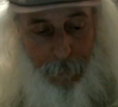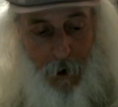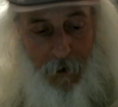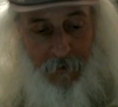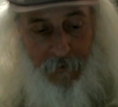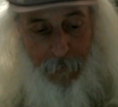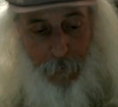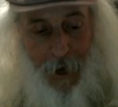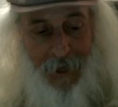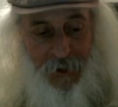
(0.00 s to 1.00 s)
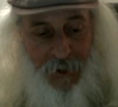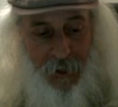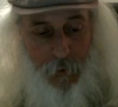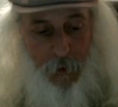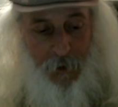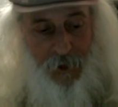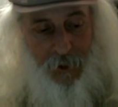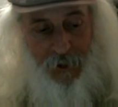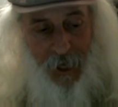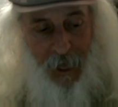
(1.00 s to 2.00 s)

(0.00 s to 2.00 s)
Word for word: part of the process, which is